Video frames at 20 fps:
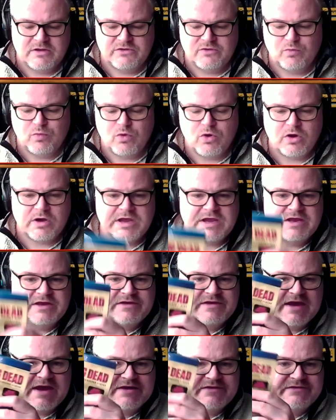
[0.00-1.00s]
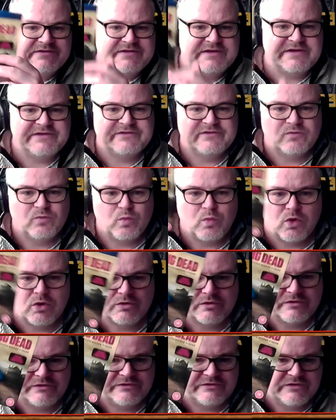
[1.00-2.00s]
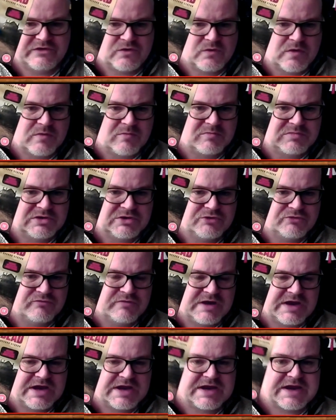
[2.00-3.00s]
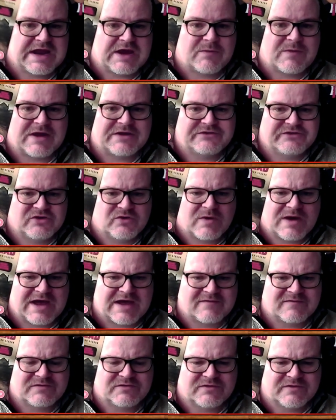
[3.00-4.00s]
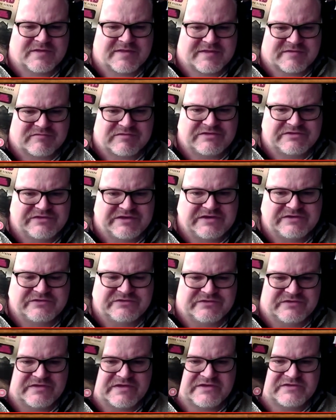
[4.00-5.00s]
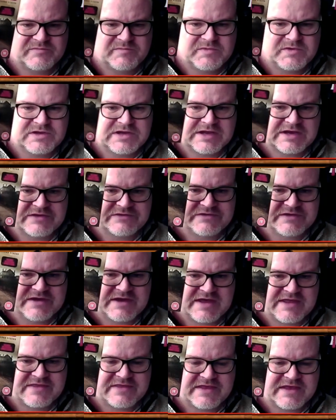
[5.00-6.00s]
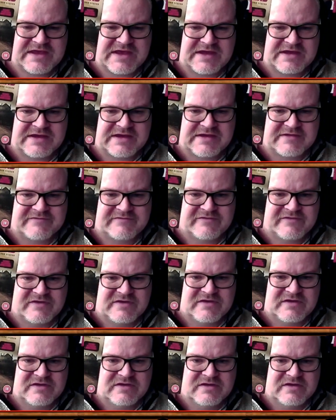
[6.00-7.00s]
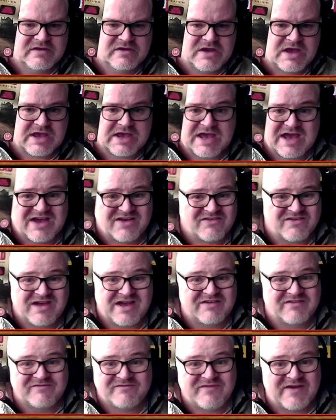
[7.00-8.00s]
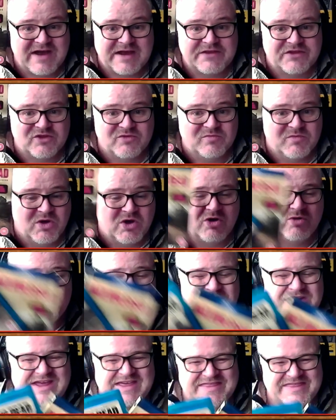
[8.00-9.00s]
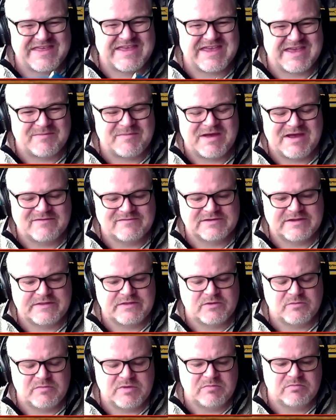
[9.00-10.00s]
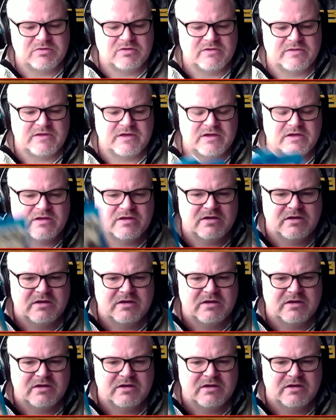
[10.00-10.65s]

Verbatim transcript: The Walking Dead season 1 and 2 on Blu-ray now I do have another three seasons of this but like I say I think I have I can't find them or but I think I might have lent them my brother